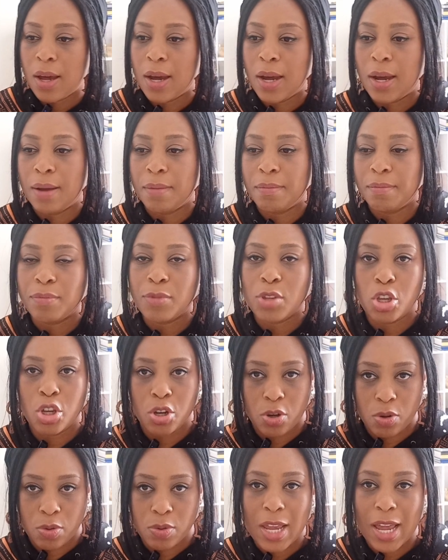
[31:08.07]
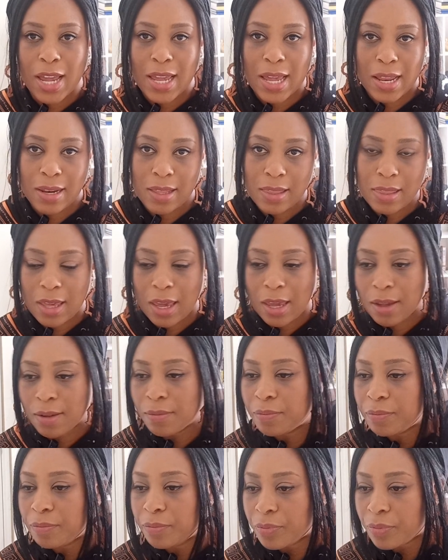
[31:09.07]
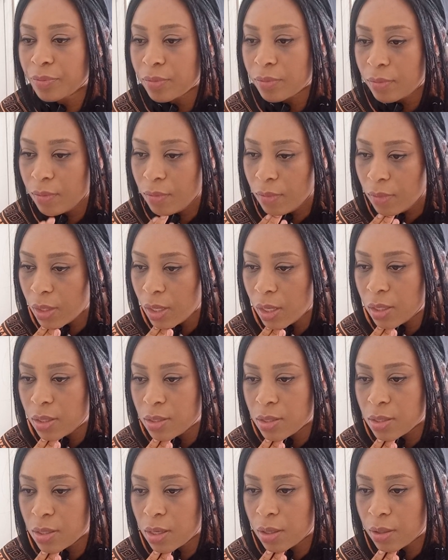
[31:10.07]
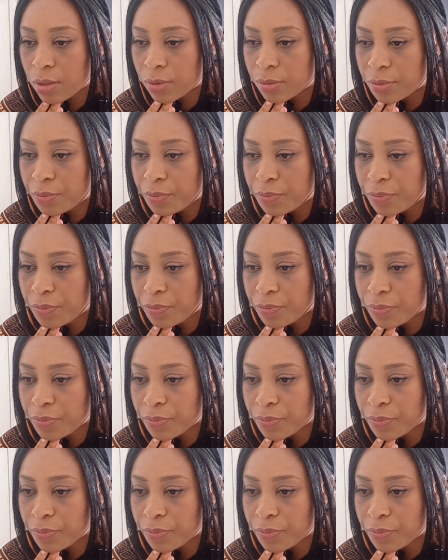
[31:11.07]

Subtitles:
that kind of thing. So